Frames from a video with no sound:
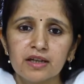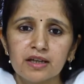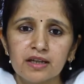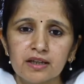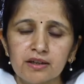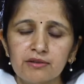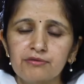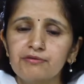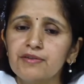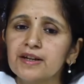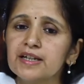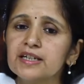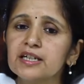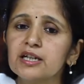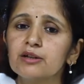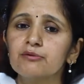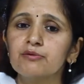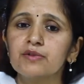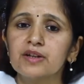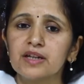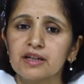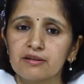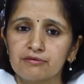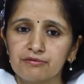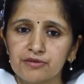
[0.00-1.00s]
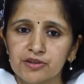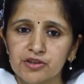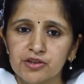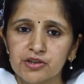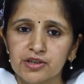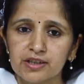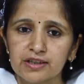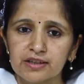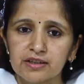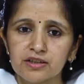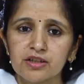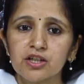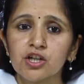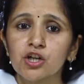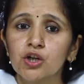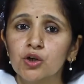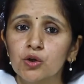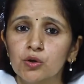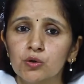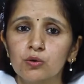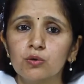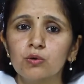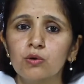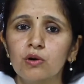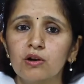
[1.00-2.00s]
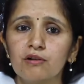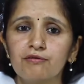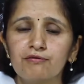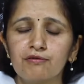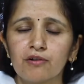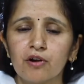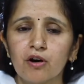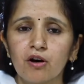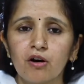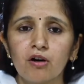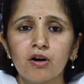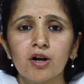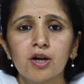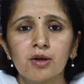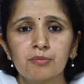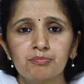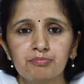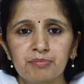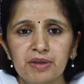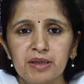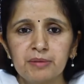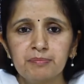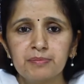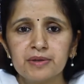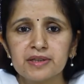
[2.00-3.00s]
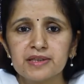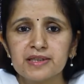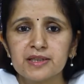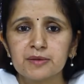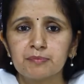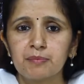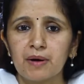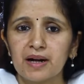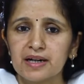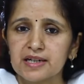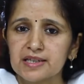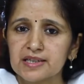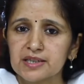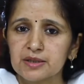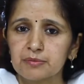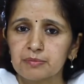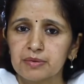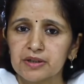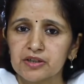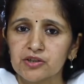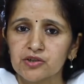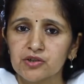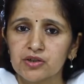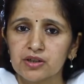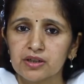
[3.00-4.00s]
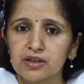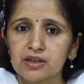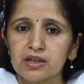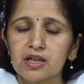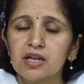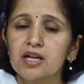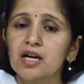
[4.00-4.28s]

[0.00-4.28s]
effective and efficient, rule of law, people's participation,